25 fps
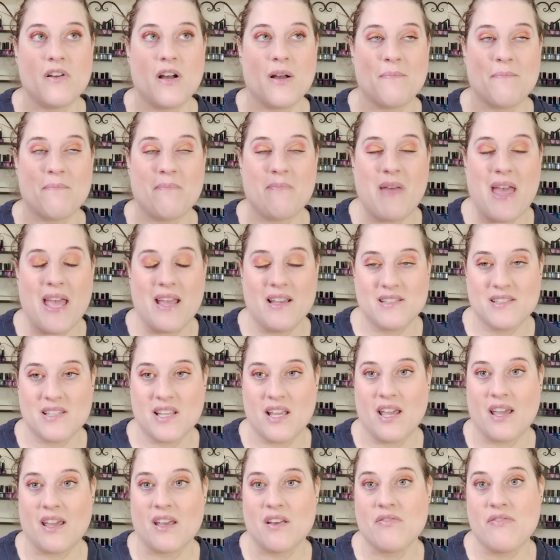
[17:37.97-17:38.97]

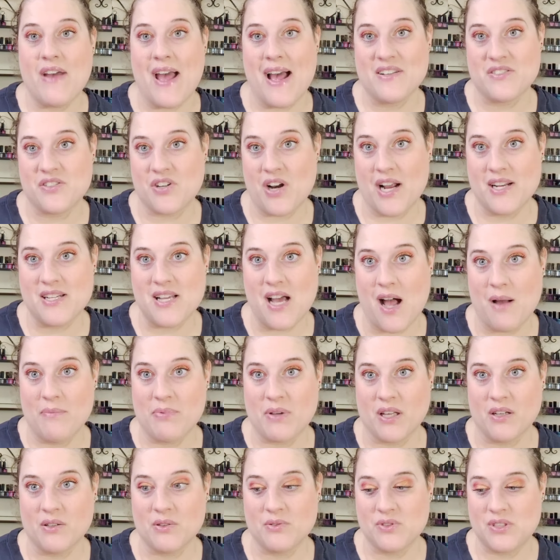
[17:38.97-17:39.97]
amazing fast dry top
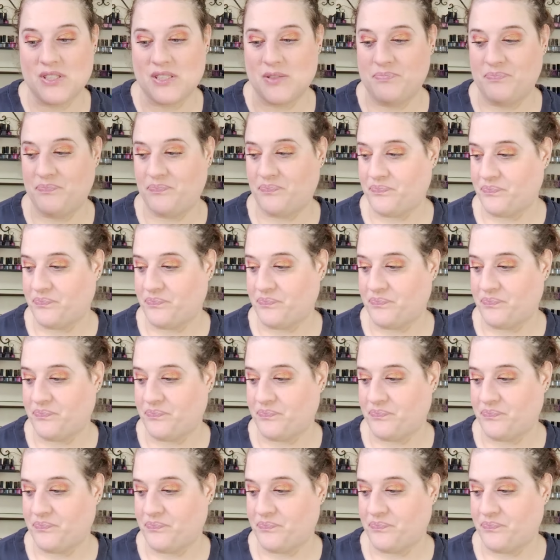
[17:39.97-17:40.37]
coats.